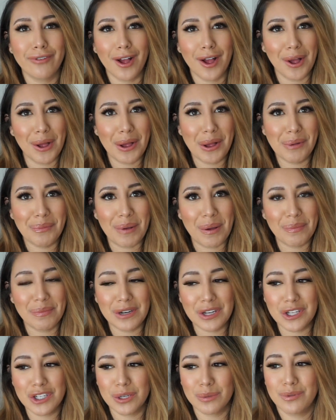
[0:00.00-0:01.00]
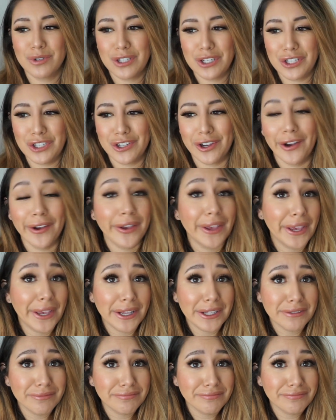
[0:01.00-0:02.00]
I'm an Egyptian
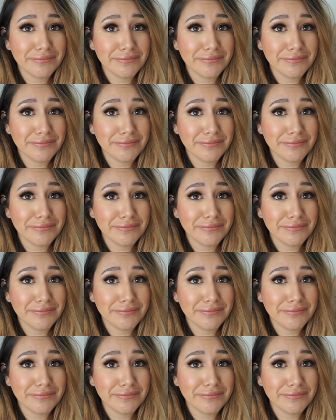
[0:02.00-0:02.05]
junkie.